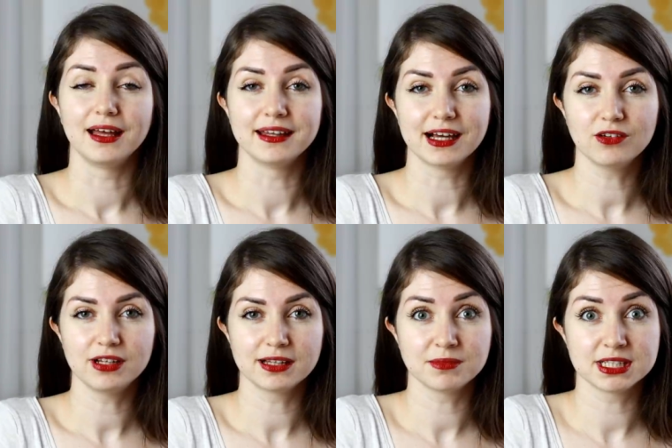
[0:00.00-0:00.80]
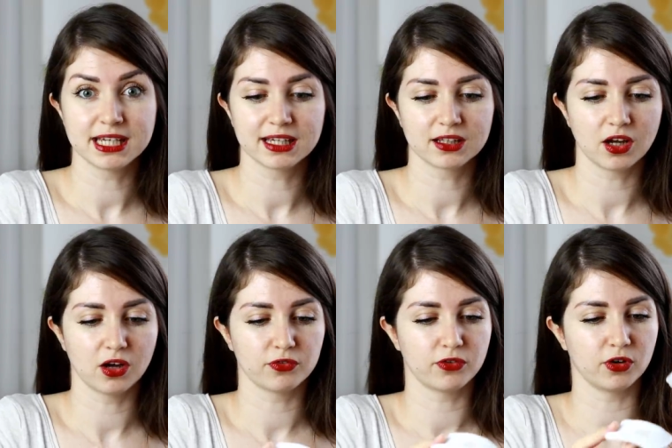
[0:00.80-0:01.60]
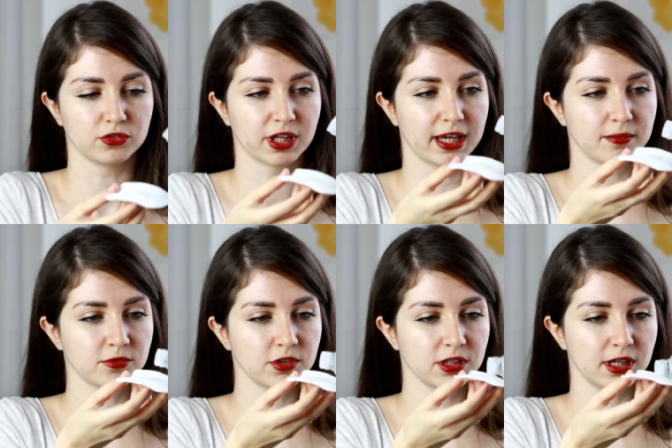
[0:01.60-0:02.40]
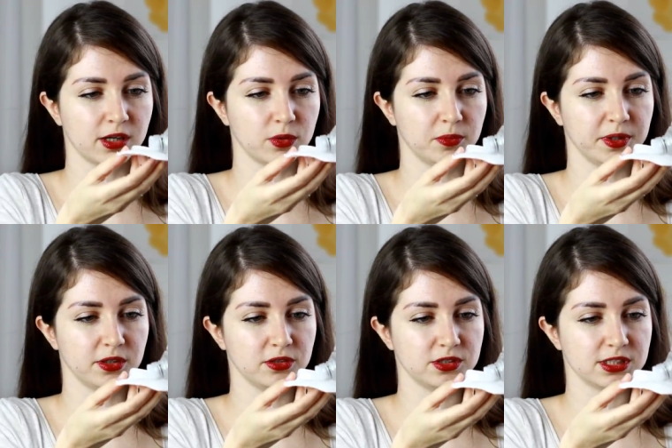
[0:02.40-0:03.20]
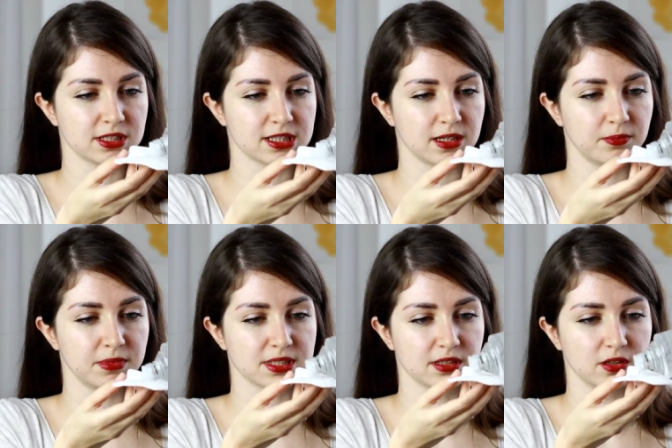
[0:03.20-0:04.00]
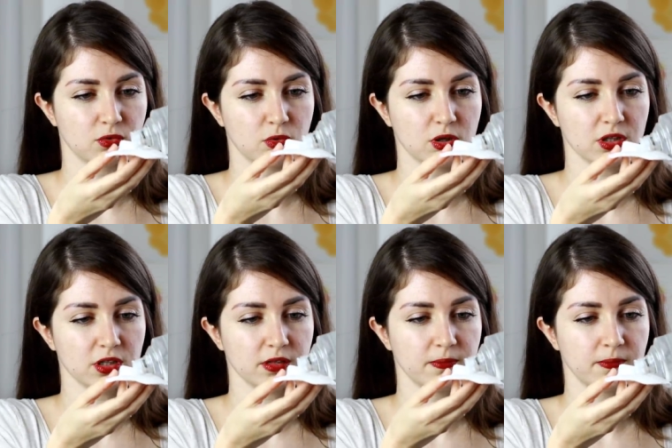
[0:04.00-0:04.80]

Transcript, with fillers: And now let me take it off on camera. I will be using some micellar water.